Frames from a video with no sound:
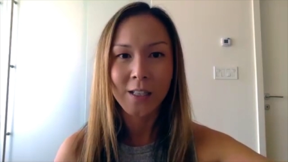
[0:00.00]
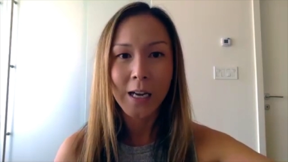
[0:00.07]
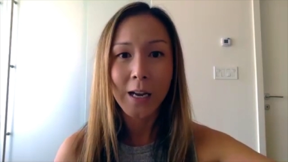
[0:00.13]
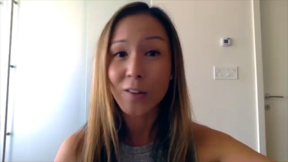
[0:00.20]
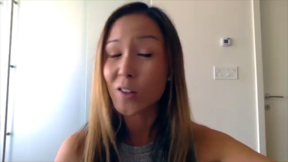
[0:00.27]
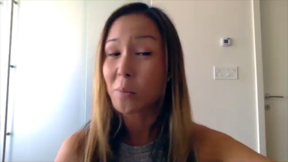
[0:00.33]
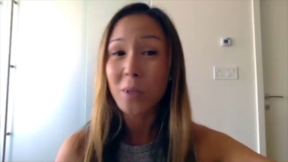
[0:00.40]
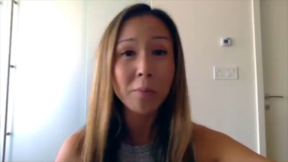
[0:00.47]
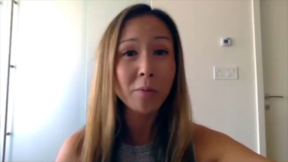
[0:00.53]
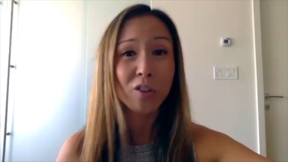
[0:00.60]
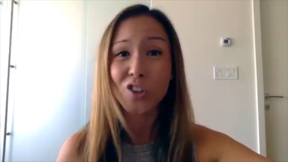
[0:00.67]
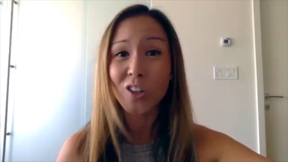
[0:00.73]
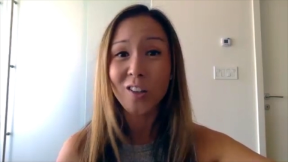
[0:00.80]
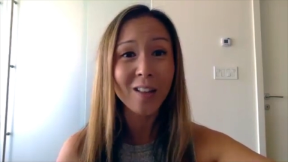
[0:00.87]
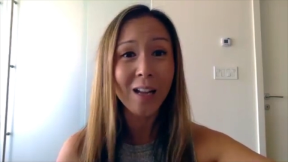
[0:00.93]
And sometimes
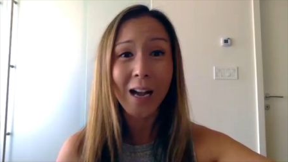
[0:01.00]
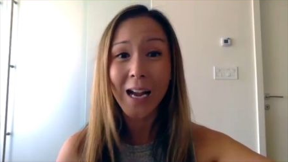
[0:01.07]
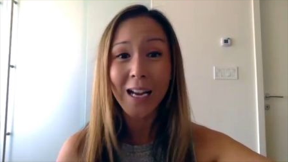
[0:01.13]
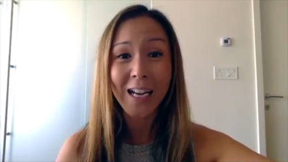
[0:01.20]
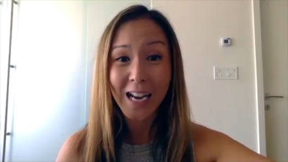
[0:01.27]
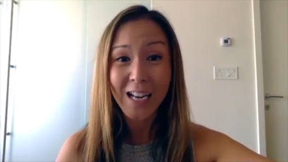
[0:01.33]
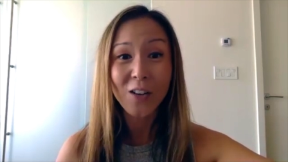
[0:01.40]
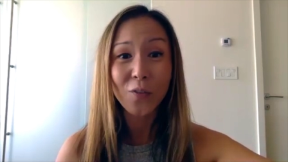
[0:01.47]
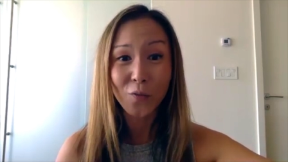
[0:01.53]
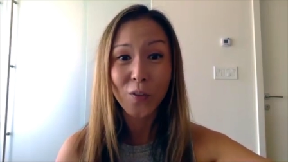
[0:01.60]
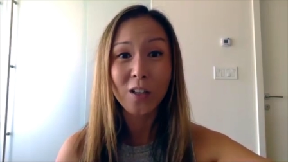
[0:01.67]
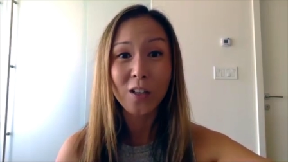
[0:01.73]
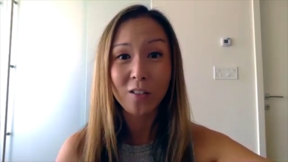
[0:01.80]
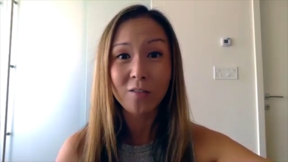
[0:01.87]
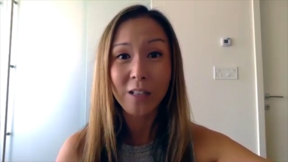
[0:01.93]
it's just, I kind of
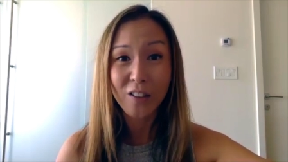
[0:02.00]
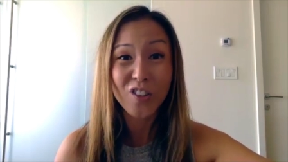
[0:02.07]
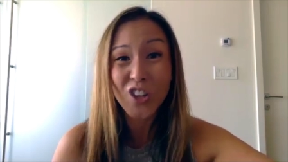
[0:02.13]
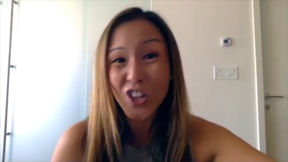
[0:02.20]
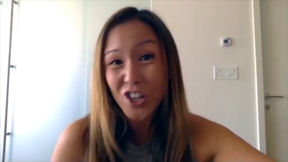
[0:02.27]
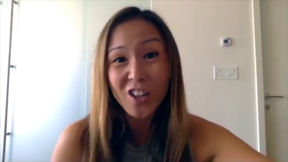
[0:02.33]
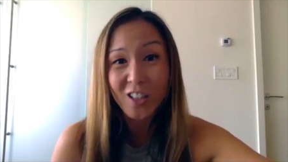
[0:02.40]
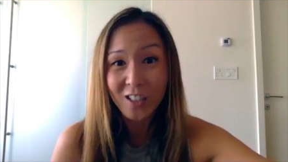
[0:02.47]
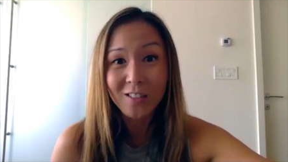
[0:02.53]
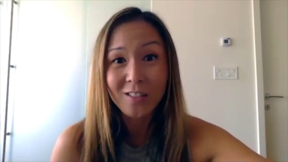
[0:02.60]
feel insecure.